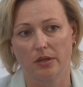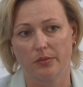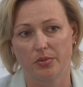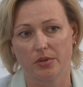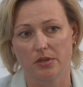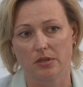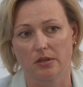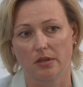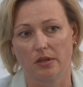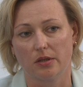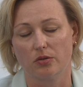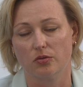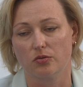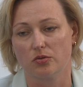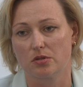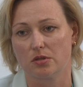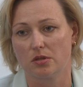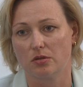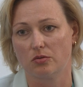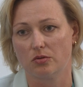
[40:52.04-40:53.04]
sign an
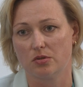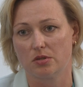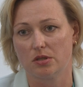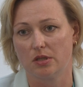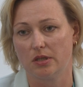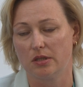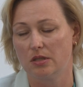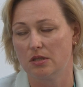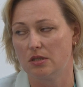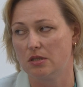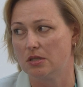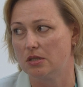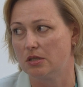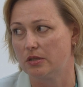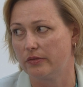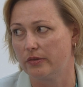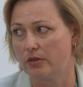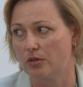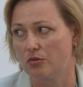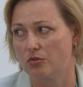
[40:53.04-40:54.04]
agreement with
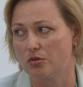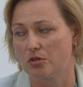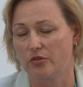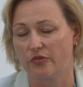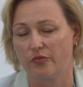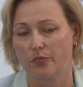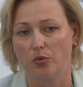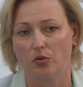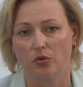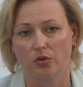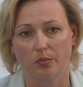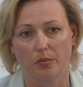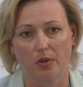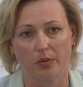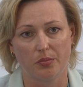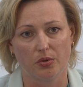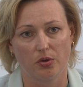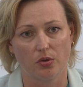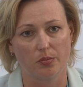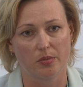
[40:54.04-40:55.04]
zero
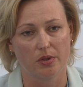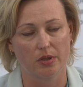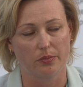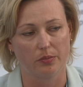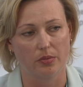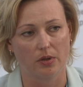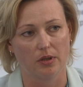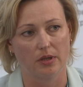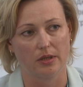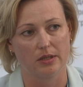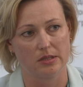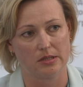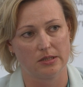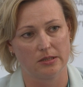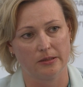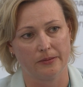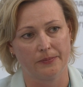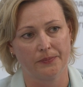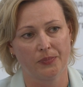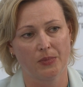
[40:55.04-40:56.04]
or negative
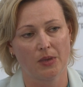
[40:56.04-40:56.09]
profit.